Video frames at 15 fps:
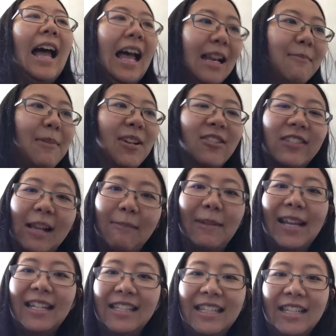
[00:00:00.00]
And because I'm
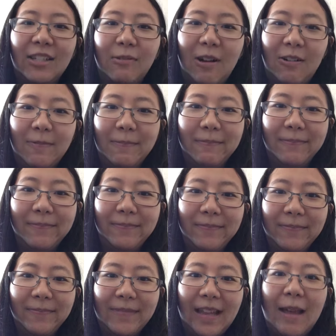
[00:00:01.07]
lazy as well.
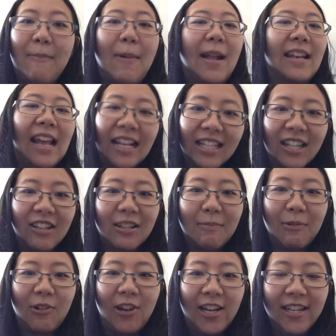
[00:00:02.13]
But that's not the
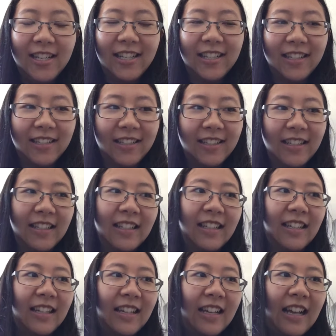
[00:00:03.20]
point.
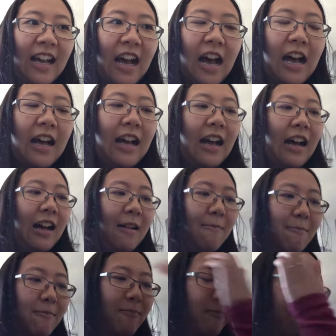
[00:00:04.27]

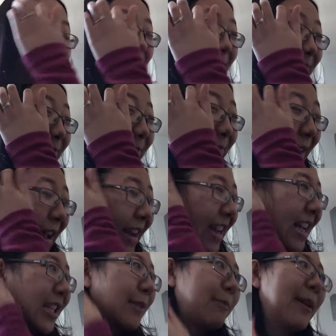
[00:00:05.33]
Um, I
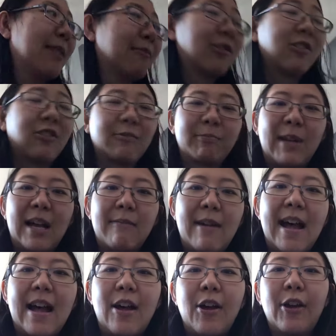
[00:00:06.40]
guess being cooked up
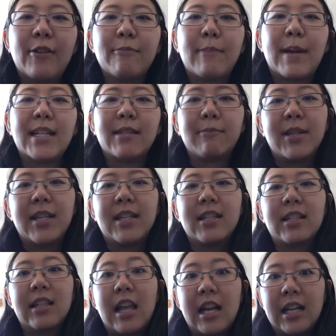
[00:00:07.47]
at home made me
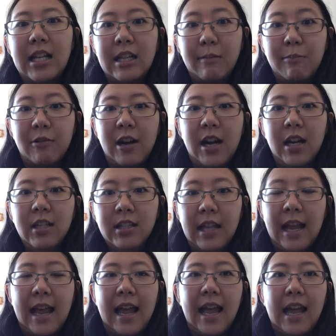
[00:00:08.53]
slightly depressed
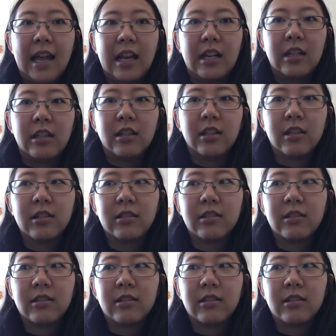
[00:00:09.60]
and